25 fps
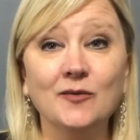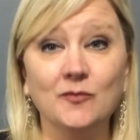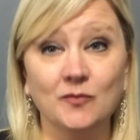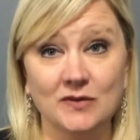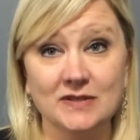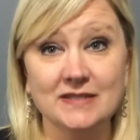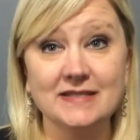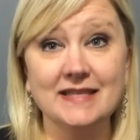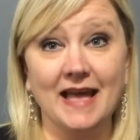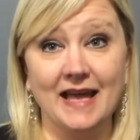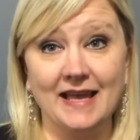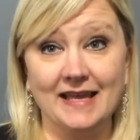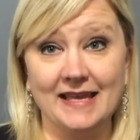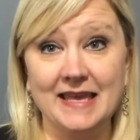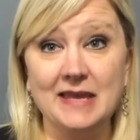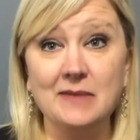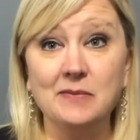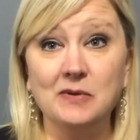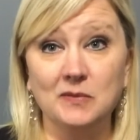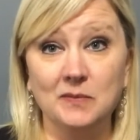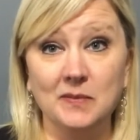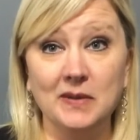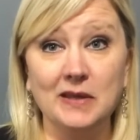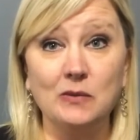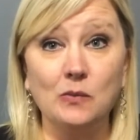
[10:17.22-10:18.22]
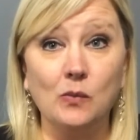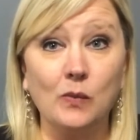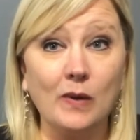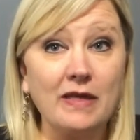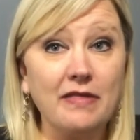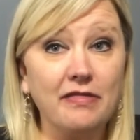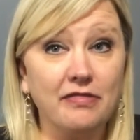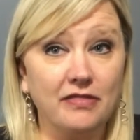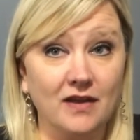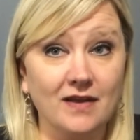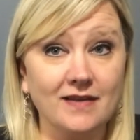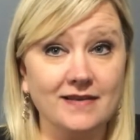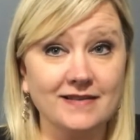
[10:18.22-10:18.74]
was that He would be
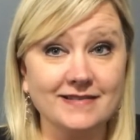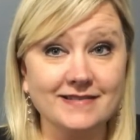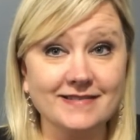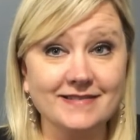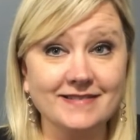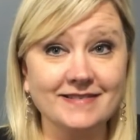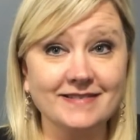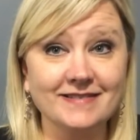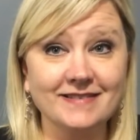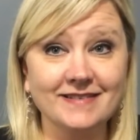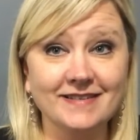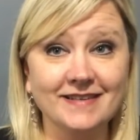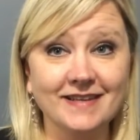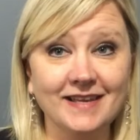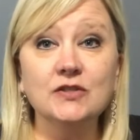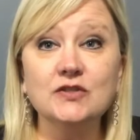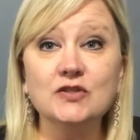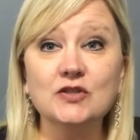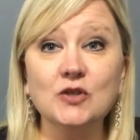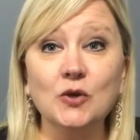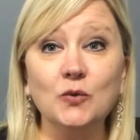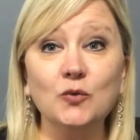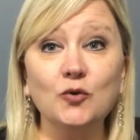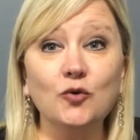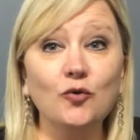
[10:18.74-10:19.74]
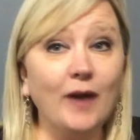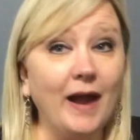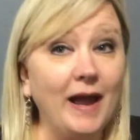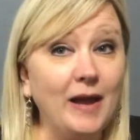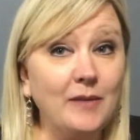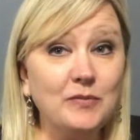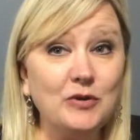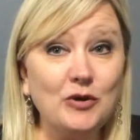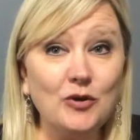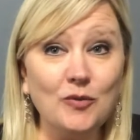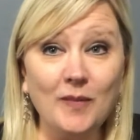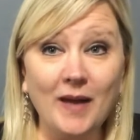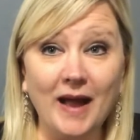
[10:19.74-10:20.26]
with us. So grab
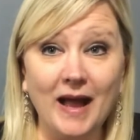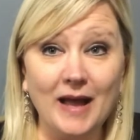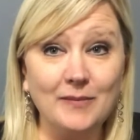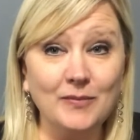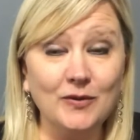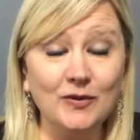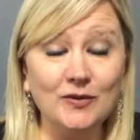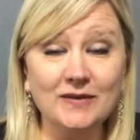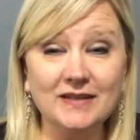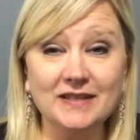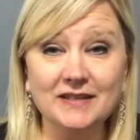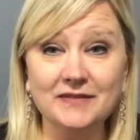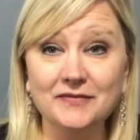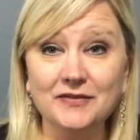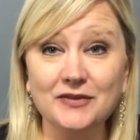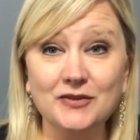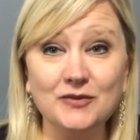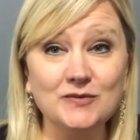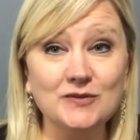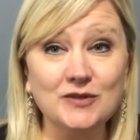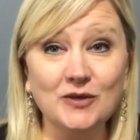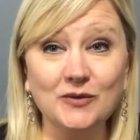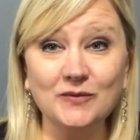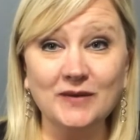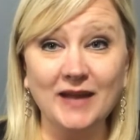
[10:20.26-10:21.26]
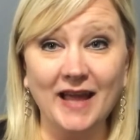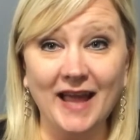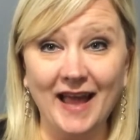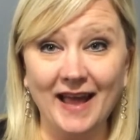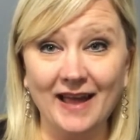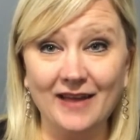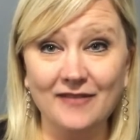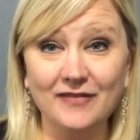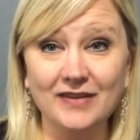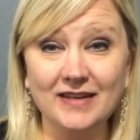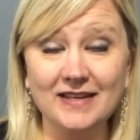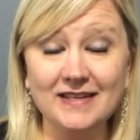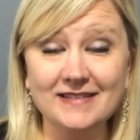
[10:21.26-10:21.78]
your Bible if you don't
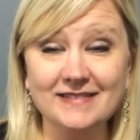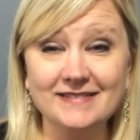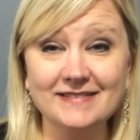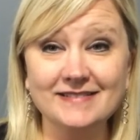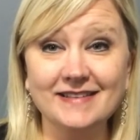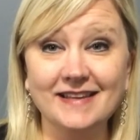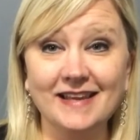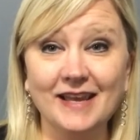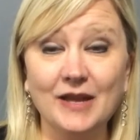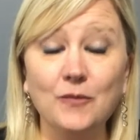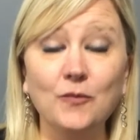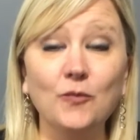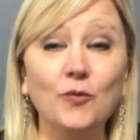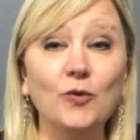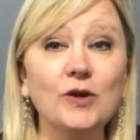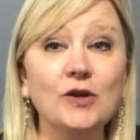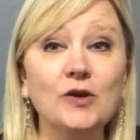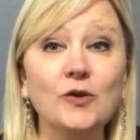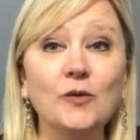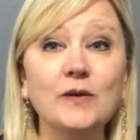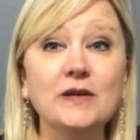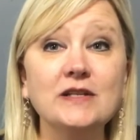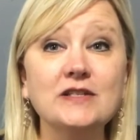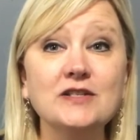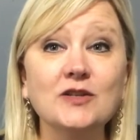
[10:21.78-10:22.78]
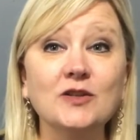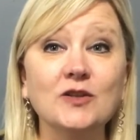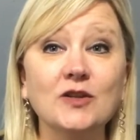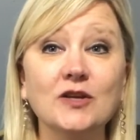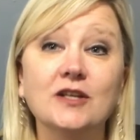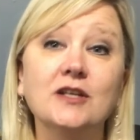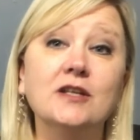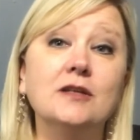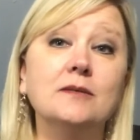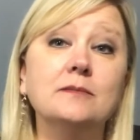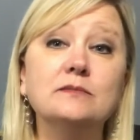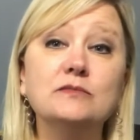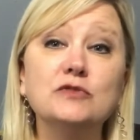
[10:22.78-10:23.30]
have it, and we're going to
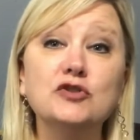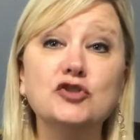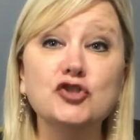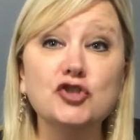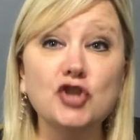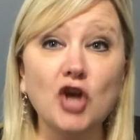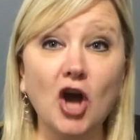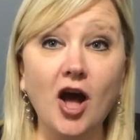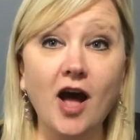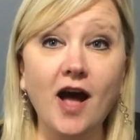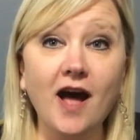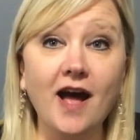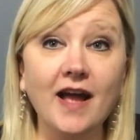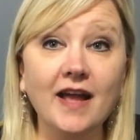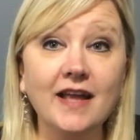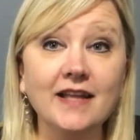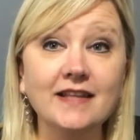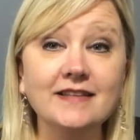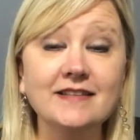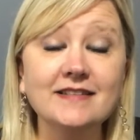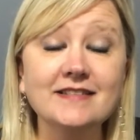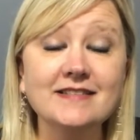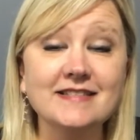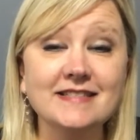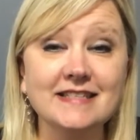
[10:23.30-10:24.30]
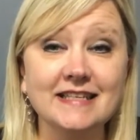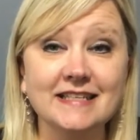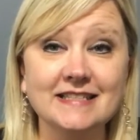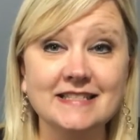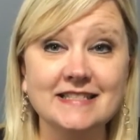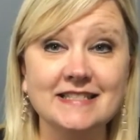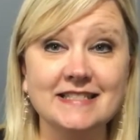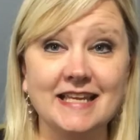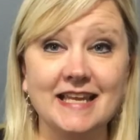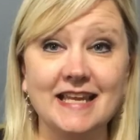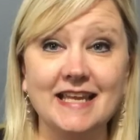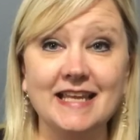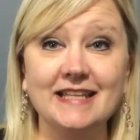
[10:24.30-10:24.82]
look at John
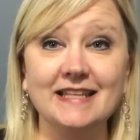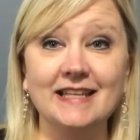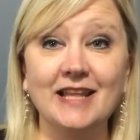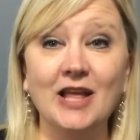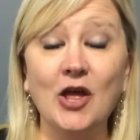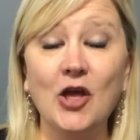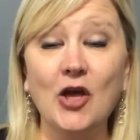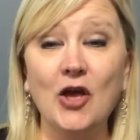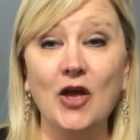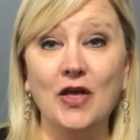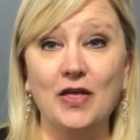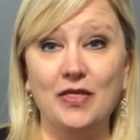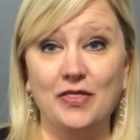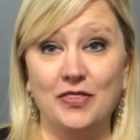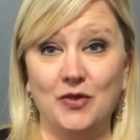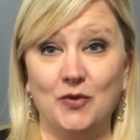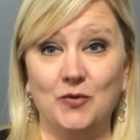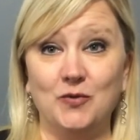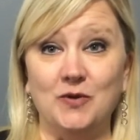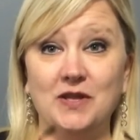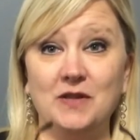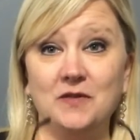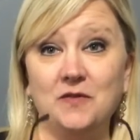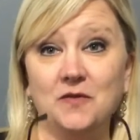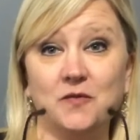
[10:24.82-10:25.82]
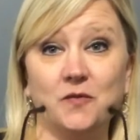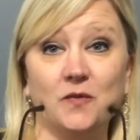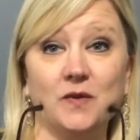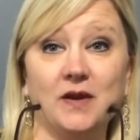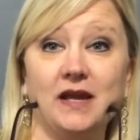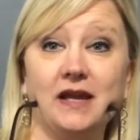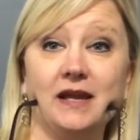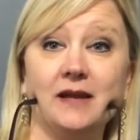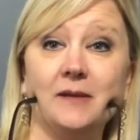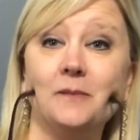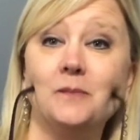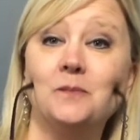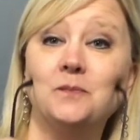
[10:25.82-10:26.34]
16
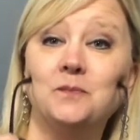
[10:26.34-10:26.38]
33.